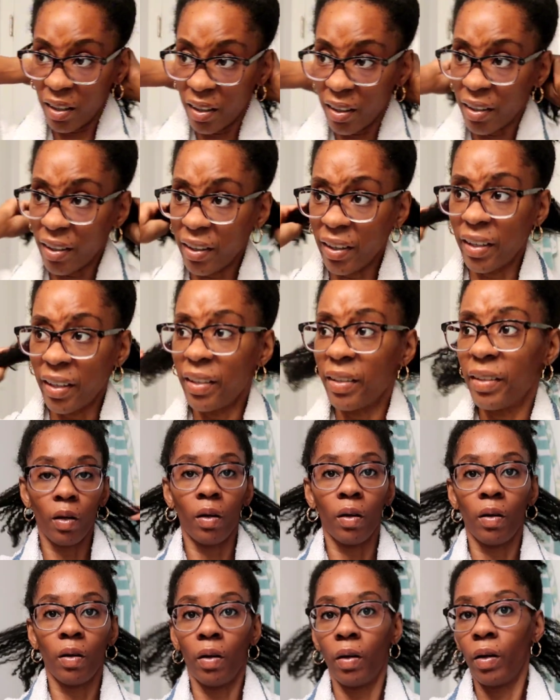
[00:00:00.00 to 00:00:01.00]
all right
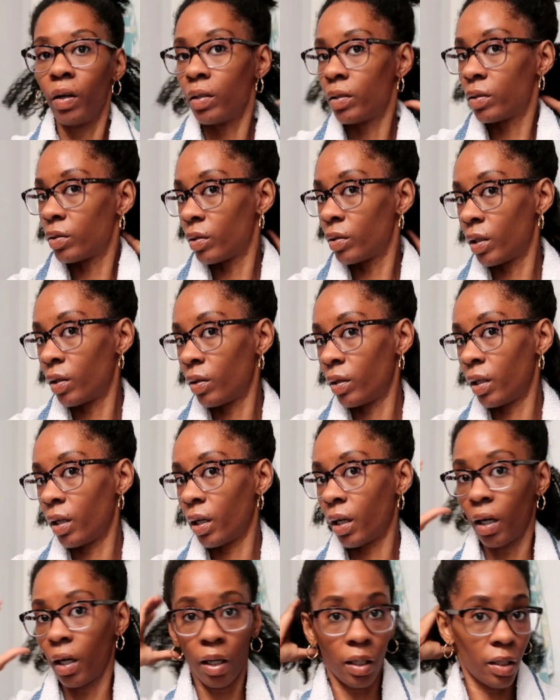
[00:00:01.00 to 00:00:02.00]
all right so now that
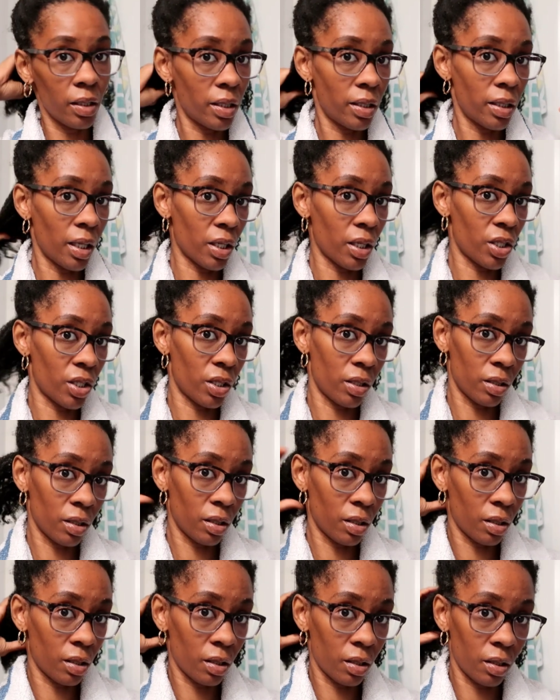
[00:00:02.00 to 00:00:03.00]
i got a
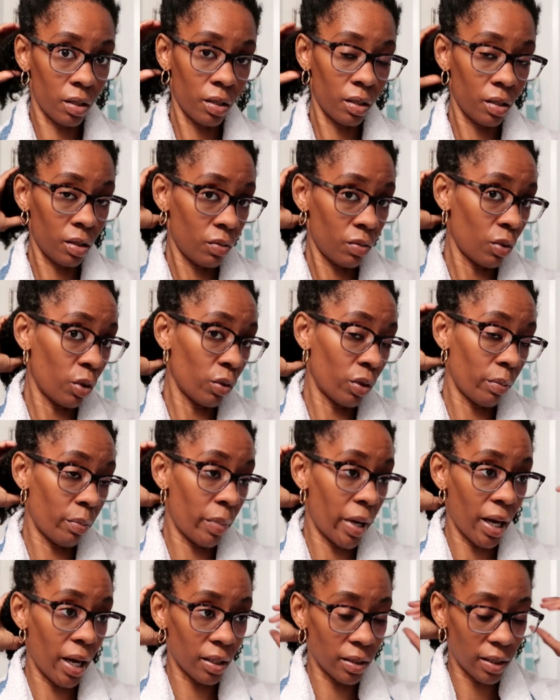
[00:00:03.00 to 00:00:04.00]
section or the
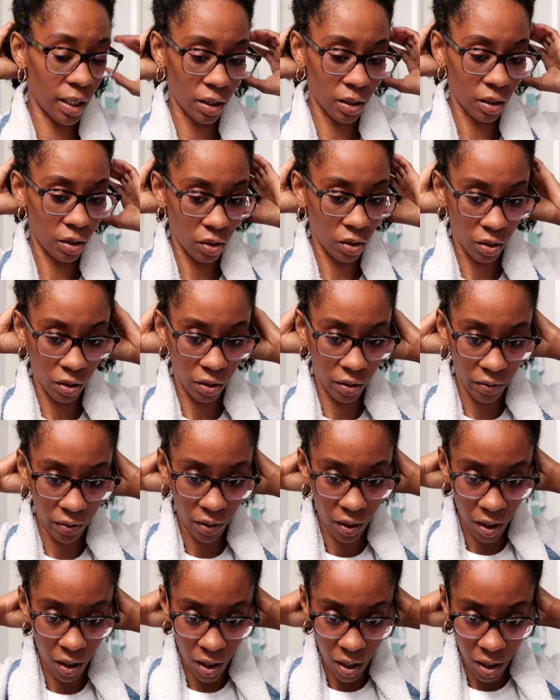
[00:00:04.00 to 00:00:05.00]
back section off
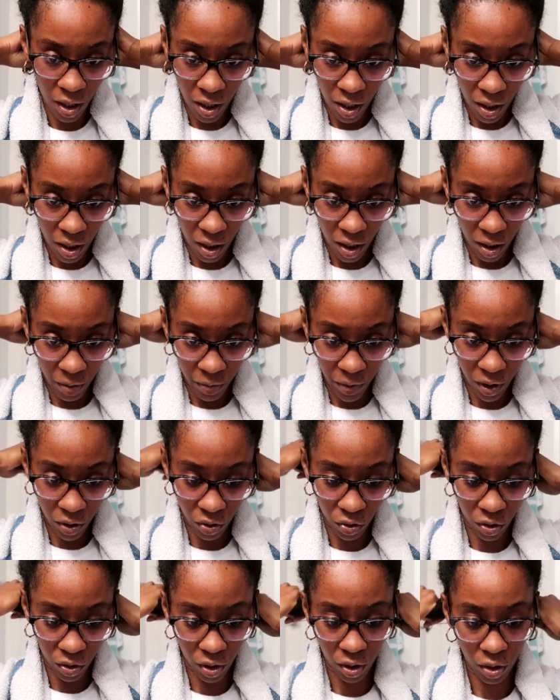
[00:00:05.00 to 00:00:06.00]
i'm
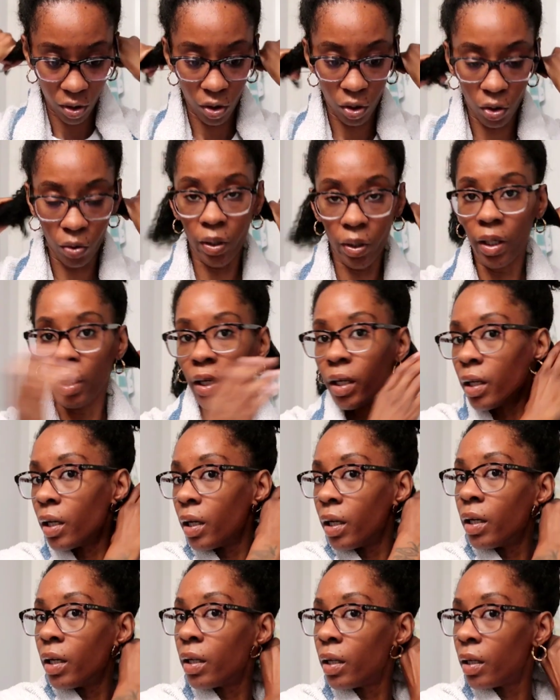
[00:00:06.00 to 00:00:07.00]
just going to go ahead
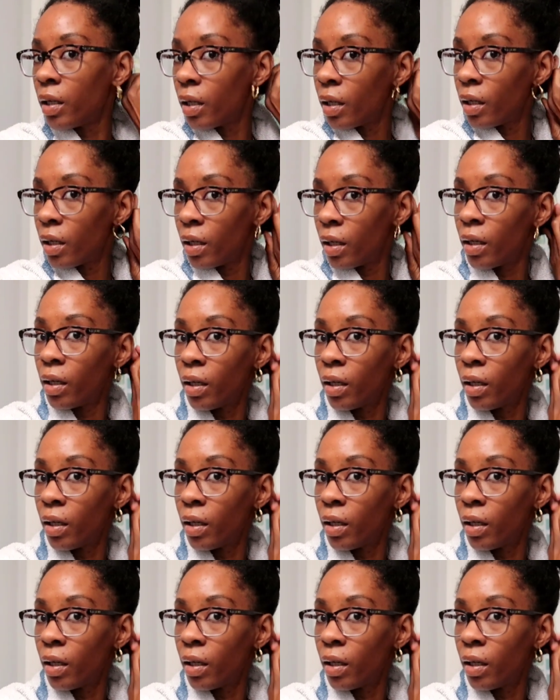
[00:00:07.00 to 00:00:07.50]
and